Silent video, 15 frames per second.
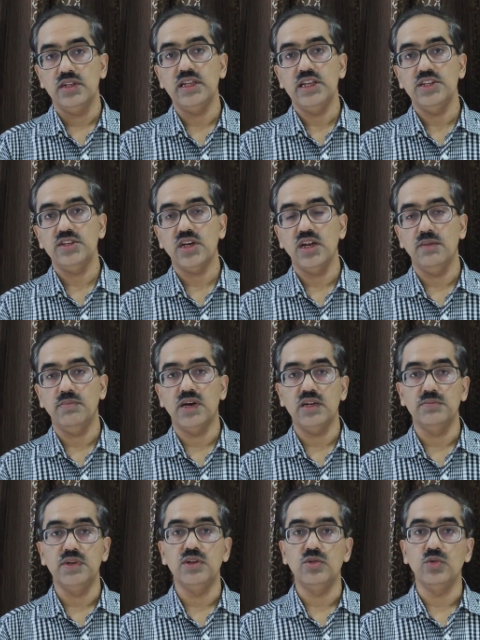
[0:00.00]
the HR
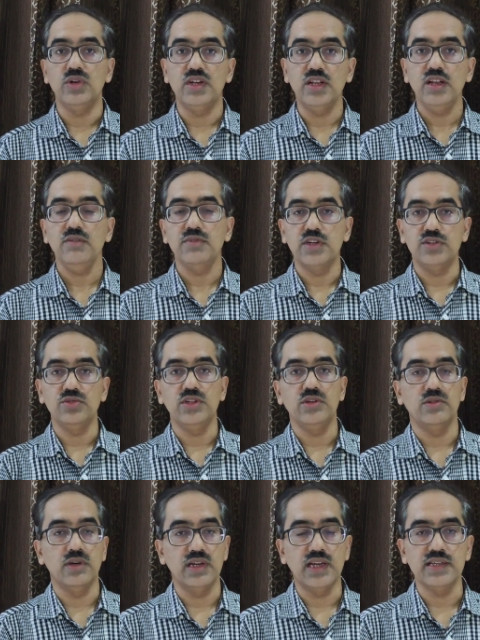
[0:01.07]
department to deliver to
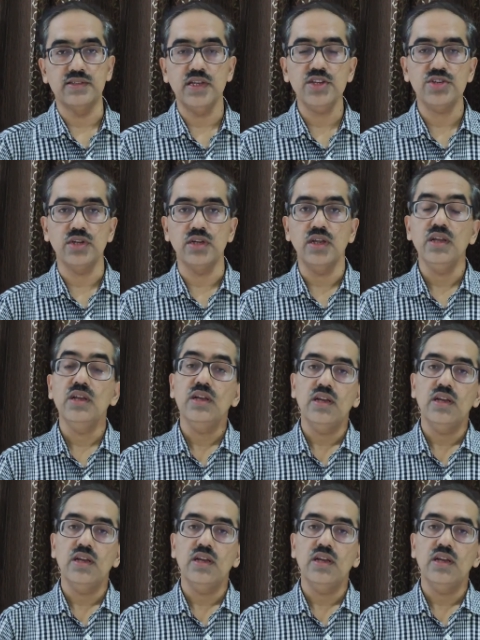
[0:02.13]
the organization.